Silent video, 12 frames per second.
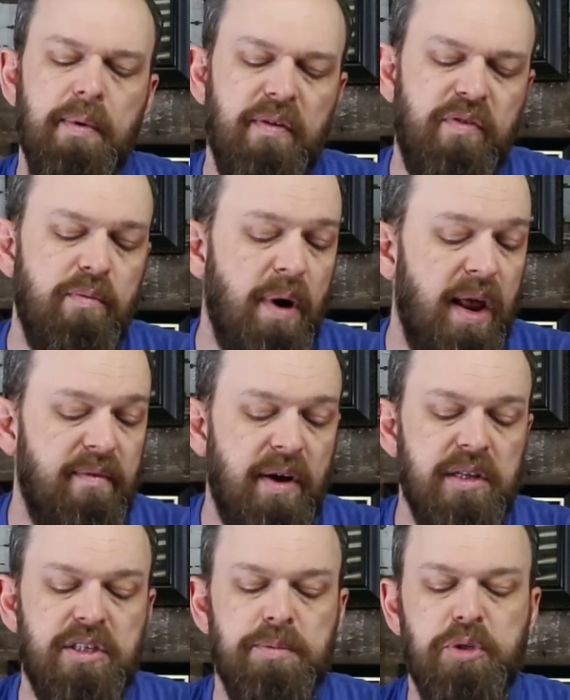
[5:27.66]
If you might have
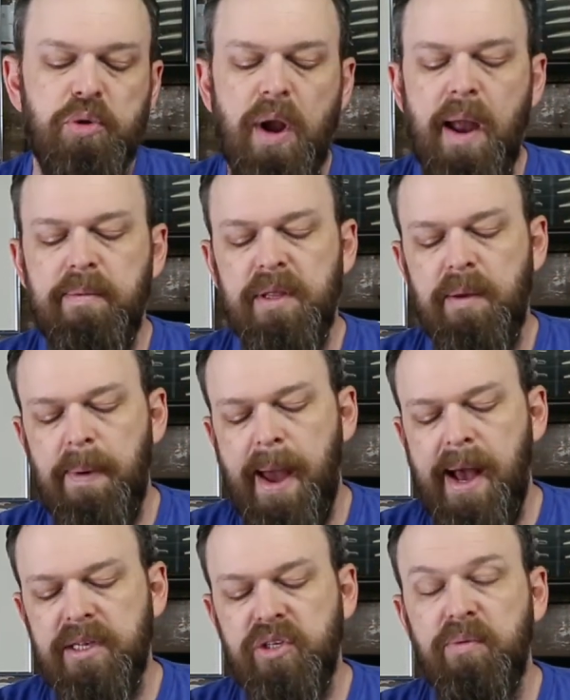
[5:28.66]
unsubscribed in the
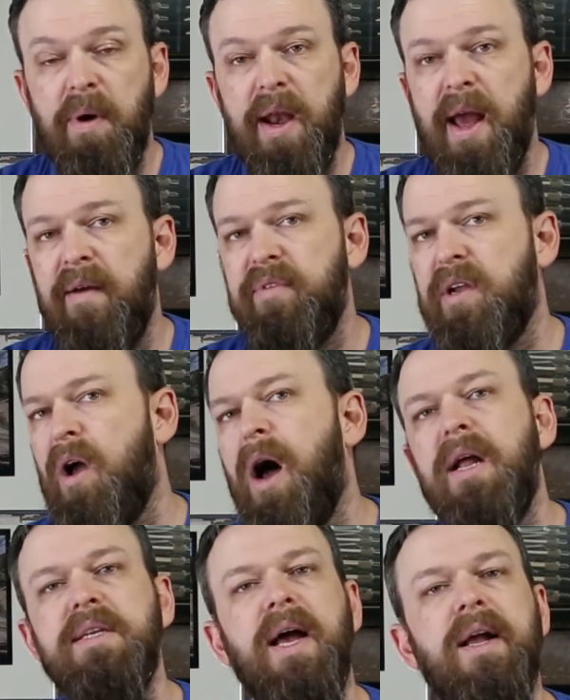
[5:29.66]
past, you might have to
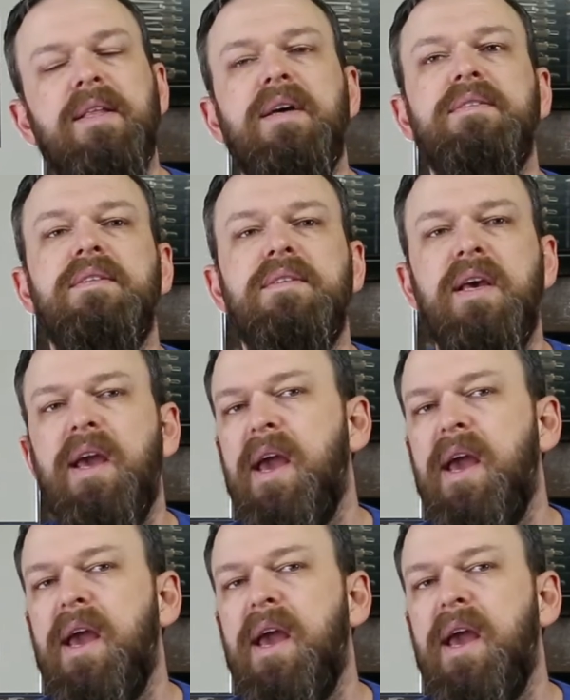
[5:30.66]
contact us and say,